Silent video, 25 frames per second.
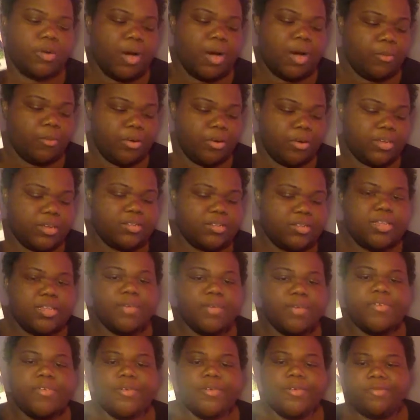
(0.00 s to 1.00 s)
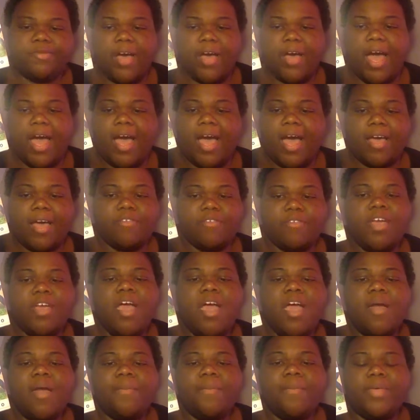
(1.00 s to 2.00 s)
I wanted to give it a 5
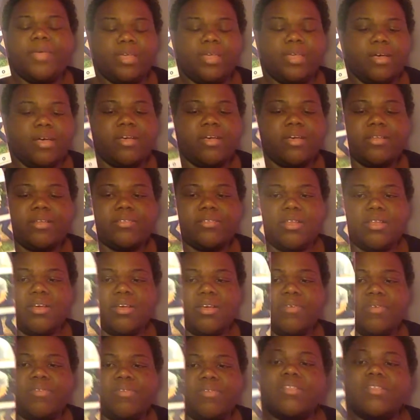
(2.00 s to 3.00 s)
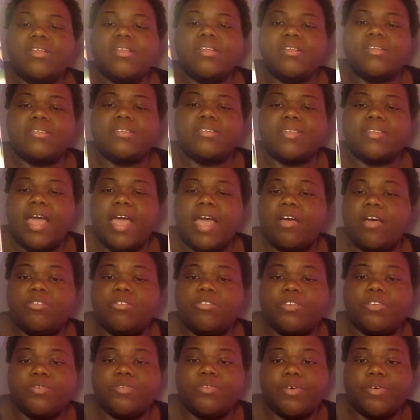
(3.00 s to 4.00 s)
because of the
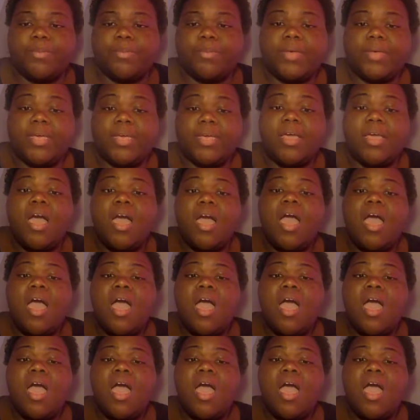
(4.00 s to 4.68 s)
nostalgia for me.